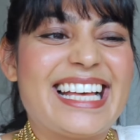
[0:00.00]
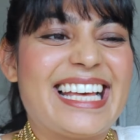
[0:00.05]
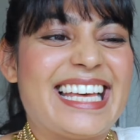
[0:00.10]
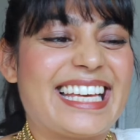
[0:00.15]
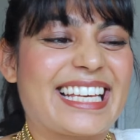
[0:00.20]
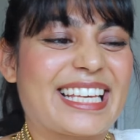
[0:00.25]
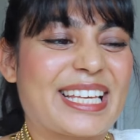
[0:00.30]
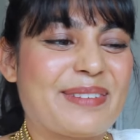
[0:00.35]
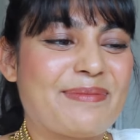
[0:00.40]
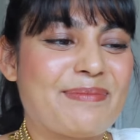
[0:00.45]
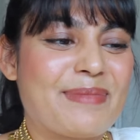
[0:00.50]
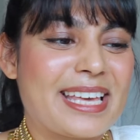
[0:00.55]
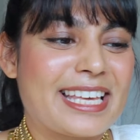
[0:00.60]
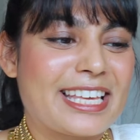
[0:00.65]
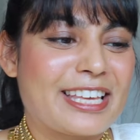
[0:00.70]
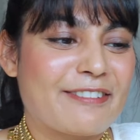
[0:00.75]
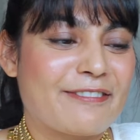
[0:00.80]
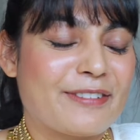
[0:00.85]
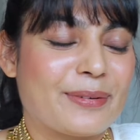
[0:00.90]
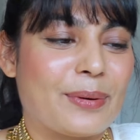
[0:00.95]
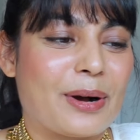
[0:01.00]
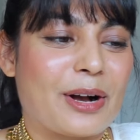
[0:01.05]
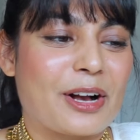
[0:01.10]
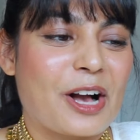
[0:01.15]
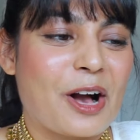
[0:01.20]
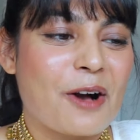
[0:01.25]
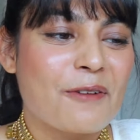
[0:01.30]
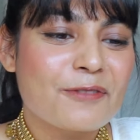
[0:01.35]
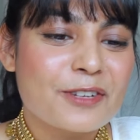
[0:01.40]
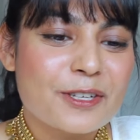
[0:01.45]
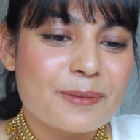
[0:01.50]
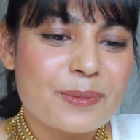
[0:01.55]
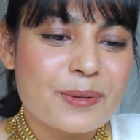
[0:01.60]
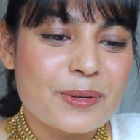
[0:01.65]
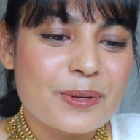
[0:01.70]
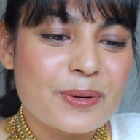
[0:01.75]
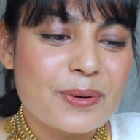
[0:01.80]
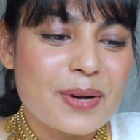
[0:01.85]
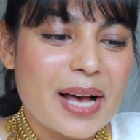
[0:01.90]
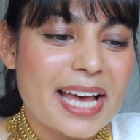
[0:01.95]
It can make it feel
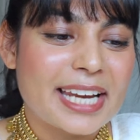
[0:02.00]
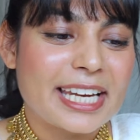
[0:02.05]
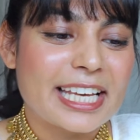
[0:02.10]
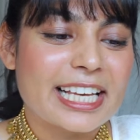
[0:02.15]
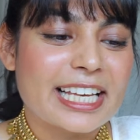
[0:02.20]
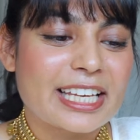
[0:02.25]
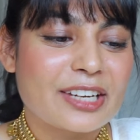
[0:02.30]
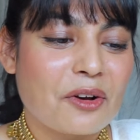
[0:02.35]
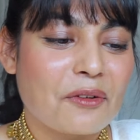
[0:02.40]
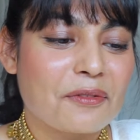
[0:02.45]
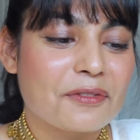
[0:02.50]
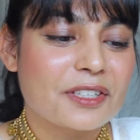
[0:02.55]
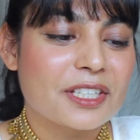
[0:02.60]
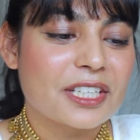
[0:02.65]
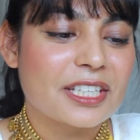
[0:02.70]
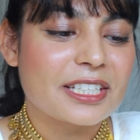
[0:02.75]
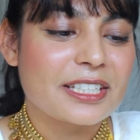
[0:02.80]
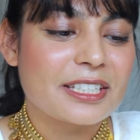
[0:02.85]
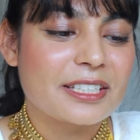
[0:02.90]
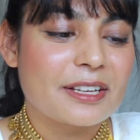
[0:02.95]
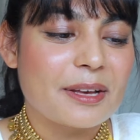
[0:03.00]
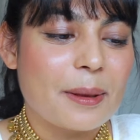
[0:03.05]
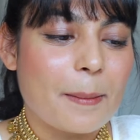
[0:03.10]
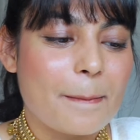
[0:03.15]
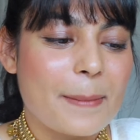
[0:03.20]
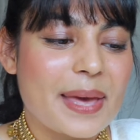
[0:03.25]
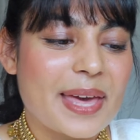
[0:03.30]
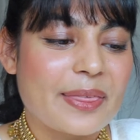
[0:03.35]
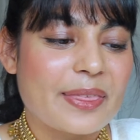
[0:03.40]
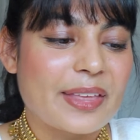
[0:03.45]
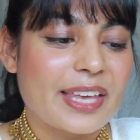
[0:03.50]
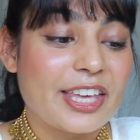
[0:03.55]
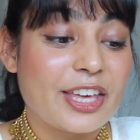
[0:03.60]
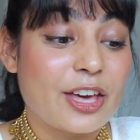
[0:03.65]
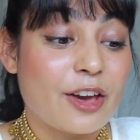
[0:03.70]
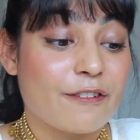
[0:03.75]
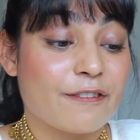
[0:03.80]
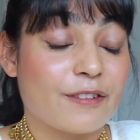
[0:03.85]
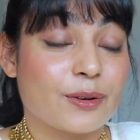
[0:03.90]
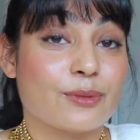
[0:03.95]
uncomfortable, and it can often make the
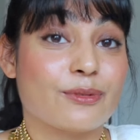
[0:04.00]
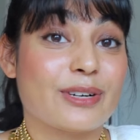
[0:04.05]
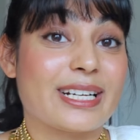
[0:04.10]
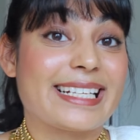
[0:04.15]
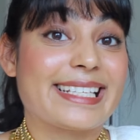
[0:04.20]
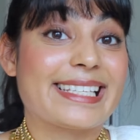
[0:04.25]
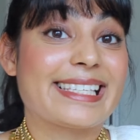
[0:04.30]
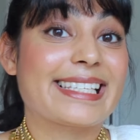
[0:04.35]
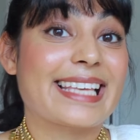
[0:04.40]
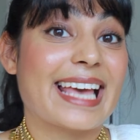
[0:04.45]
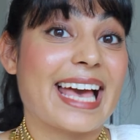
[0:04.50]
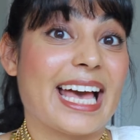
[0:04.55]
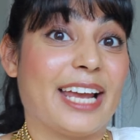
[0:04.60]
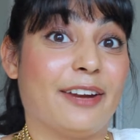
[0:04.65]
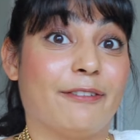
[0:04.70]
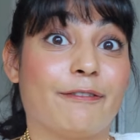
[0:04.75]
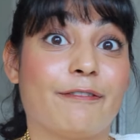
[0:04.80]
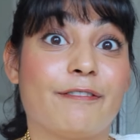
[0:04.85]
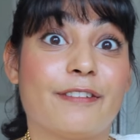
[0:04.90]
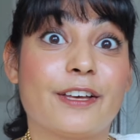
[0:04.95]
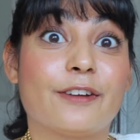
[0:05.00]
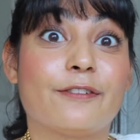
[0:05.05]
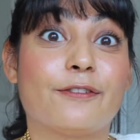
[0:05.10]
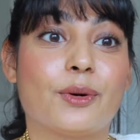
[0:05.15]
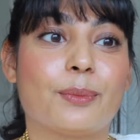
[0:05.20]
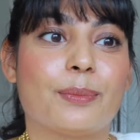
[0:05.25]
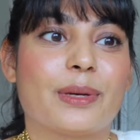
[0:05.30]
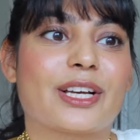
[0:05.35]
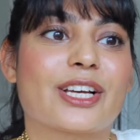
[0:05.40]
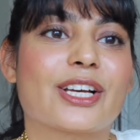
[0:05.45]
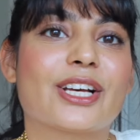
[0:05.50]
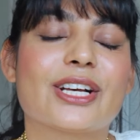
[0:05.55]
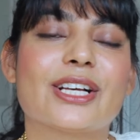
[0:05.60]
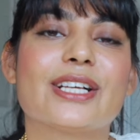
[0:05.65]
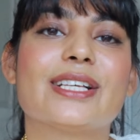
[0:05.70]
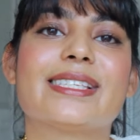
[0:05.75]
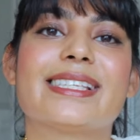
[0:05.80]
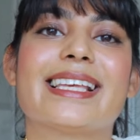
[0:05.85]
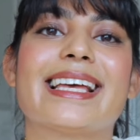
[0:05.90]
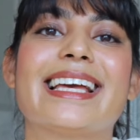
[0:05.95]
ego feel really scared and fearful
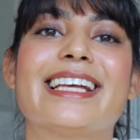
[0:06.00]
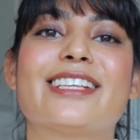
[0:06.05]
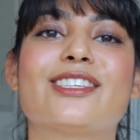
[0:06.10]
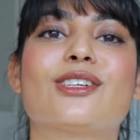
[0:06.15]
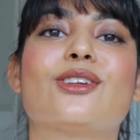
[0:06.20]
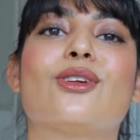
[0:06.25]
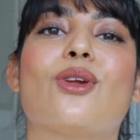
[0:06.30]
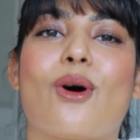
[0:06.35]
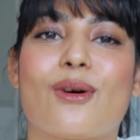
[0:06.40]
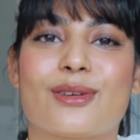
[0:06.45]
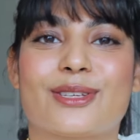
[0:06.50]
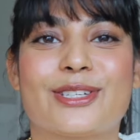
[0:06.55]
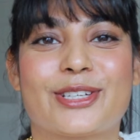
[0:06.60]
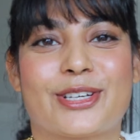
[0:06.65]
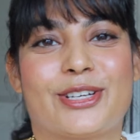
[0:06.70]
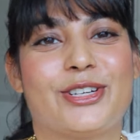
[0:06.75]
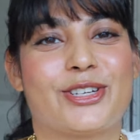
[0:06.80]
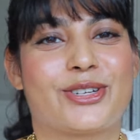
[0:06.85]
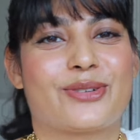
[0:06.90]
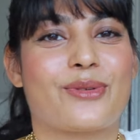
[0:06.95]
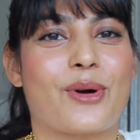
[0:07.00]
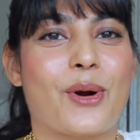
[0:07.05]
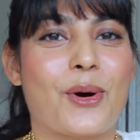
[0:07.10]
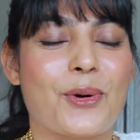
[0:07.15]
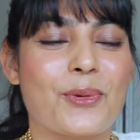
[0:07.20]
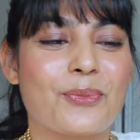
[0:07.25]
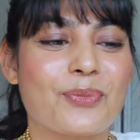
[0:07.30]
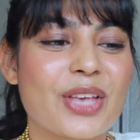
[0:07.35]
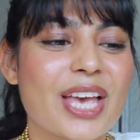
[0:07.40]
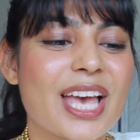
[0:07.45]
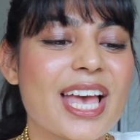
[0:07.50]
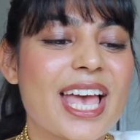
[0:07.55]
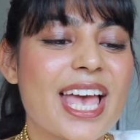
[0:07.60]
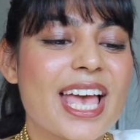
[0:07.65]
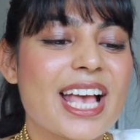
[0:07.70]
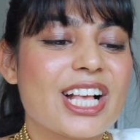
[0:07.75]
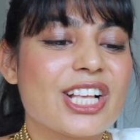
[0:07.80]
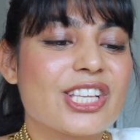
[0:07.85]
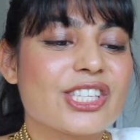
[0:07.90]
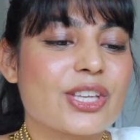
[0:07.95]
because it's lost control.
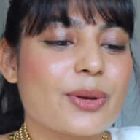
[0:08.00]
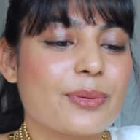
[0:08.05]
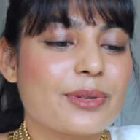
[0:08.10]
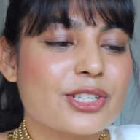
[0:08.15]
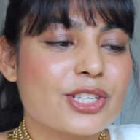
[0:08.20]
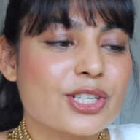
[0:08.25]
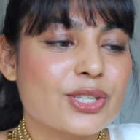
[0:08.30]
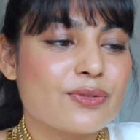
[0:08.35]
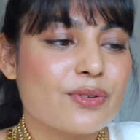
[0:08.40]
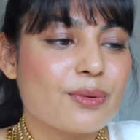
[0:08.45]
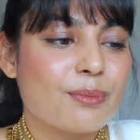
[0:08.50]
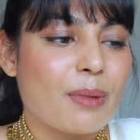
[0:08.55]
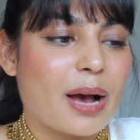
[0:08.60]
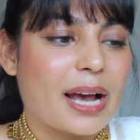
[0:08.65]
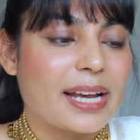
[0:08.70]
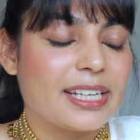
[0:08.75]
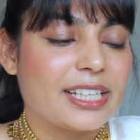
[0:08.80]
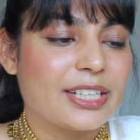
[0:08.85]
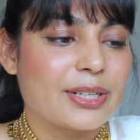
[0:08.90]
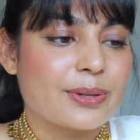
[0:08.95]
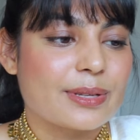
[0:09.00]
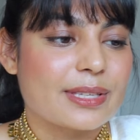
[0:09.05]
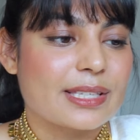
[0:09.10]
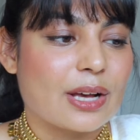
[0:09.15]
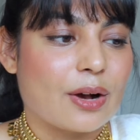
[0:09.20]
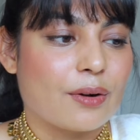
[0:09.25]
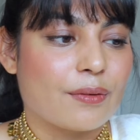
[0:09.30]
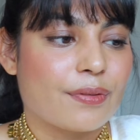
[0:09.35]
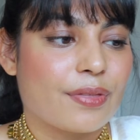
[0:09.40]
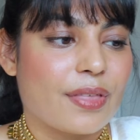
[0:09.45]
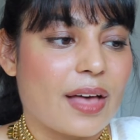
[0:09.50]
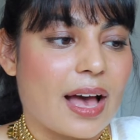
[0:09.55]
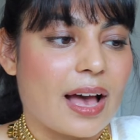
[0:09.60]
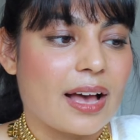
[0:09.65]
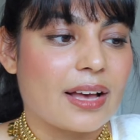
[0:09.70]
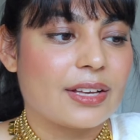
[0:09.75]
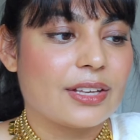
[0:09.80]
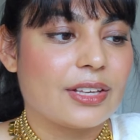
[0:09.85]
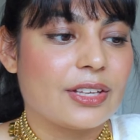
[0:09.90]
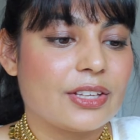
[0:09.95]
So it's just reminding yourself
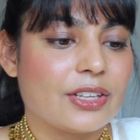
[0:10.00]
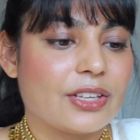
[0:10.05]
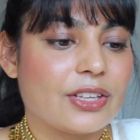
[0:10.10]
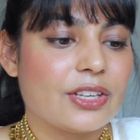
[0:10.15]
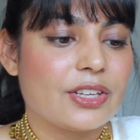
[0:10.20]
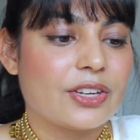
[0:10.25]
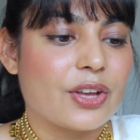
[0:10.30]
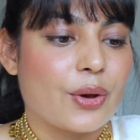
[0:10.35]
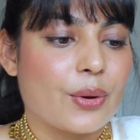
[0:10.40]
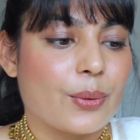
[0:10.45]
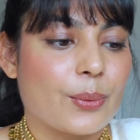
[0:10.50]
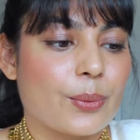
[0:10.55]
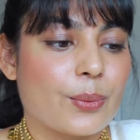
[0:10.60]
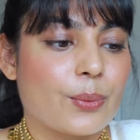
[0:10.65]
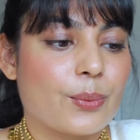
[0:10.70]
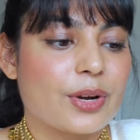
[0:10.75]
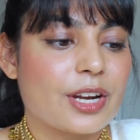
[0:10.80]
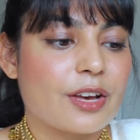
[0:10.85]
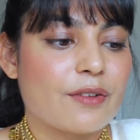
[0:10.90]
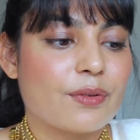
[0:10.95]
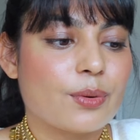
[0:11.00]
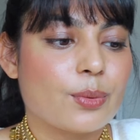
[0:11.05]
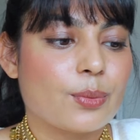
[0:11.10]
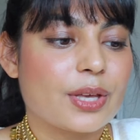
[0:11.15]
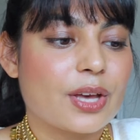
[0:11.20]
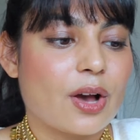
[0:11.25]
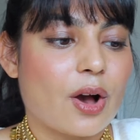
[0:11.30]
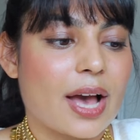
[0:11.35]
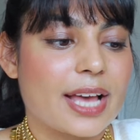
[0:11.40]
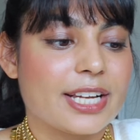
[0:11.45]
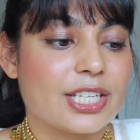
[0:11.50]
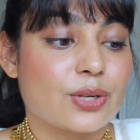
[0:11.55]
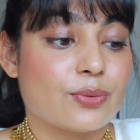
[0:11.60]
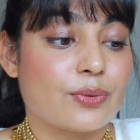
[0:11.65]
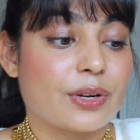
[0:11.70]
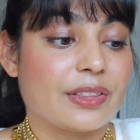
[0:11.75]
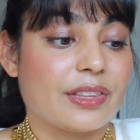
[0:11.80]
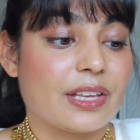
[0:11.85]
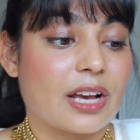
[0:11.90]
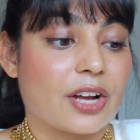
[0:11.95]
that you know, whenever we are
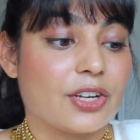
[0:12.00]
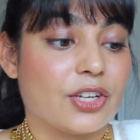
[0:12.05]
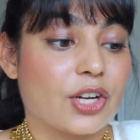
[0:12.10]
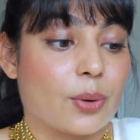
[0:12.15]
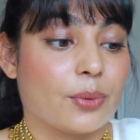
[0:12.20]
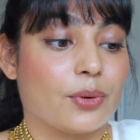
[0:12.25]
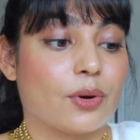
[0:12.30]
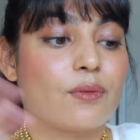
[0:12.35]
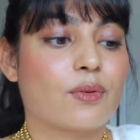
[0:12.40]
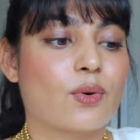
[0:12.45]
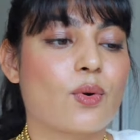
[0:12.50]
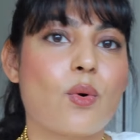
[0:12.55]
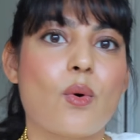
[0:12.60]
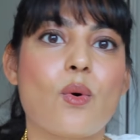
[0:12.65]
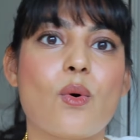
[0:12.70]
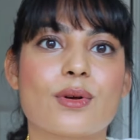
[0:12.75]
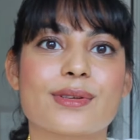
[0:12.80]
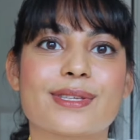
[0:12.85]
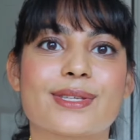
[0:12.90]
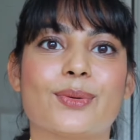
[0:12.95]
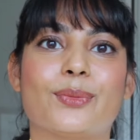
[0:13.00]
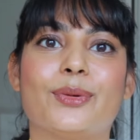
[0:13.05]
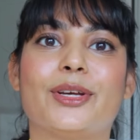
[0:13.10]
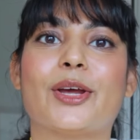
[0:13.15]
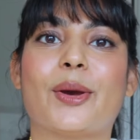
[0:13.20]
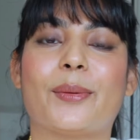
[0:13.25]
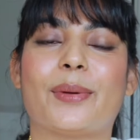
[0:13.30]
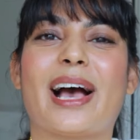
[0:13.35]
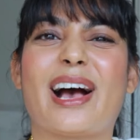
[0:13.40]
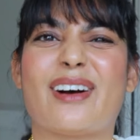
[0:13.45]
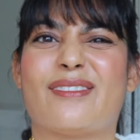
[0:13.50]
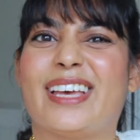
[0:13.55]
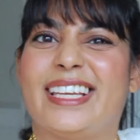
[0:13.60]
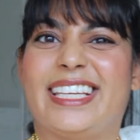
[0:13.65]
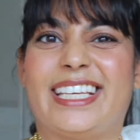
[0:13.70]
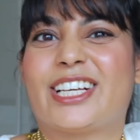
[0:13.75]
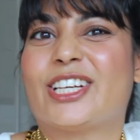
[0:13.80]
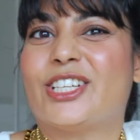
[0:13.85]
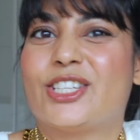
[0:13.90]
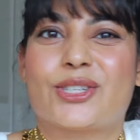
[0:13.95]
entering the unknown, of course, we don't have
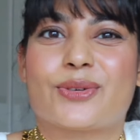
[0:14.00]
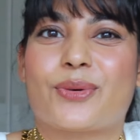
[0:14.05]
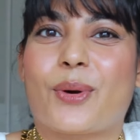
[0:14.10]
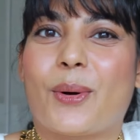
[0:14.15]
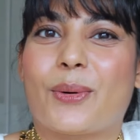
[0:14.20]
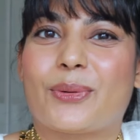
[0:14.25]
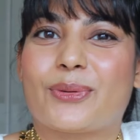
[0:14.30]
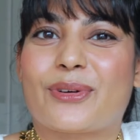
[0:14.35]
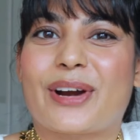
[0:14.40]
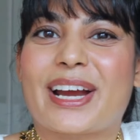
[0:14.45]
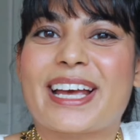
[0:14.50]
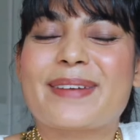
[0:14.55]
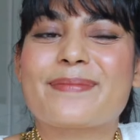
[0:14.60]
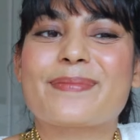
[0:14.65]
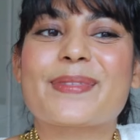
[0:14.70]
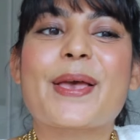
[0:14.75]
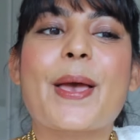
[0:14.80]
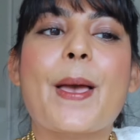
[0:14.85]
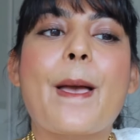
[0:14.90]
any control, right?